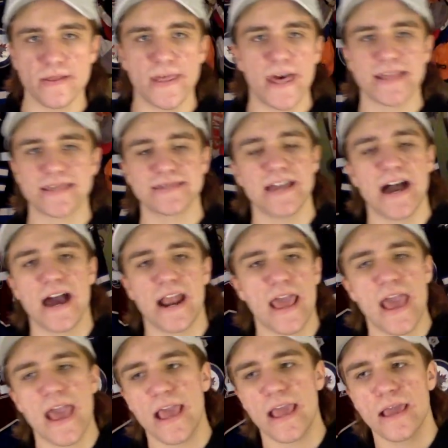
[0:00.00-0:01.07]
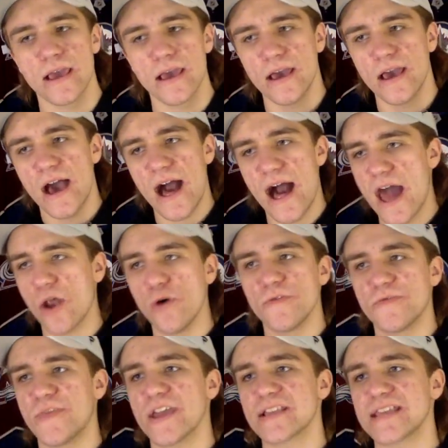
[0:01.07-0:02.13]
And that's not a, I
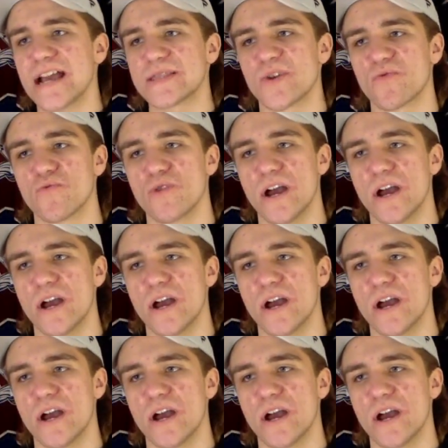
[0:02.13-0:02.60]
don't think that's